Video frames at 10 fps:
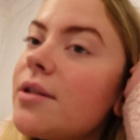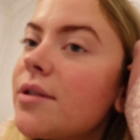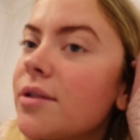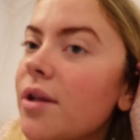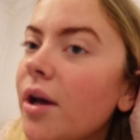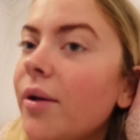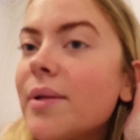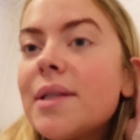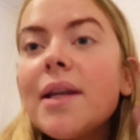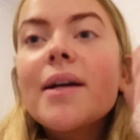So
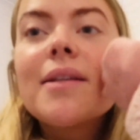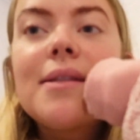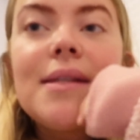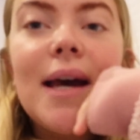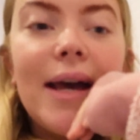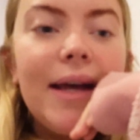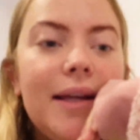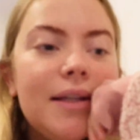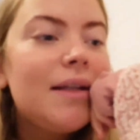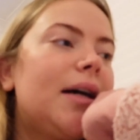it's the next
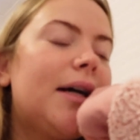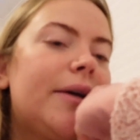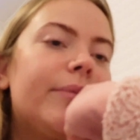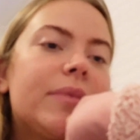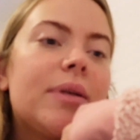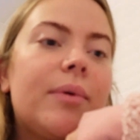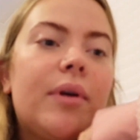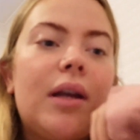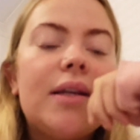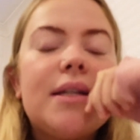day. Um, so we
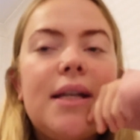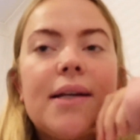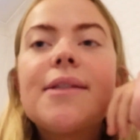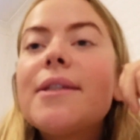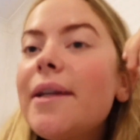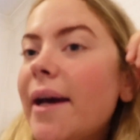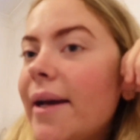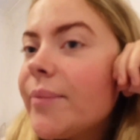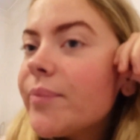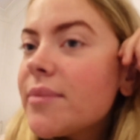were in London
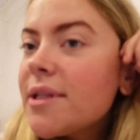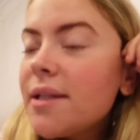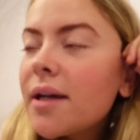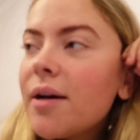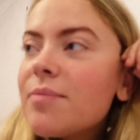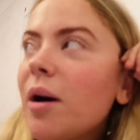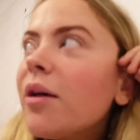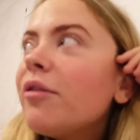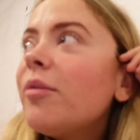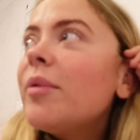yesterday, seen the girls
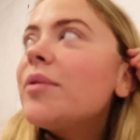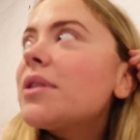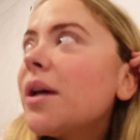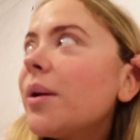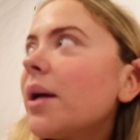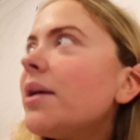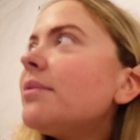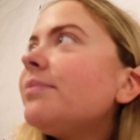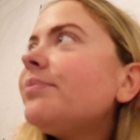bathroom, it was so good.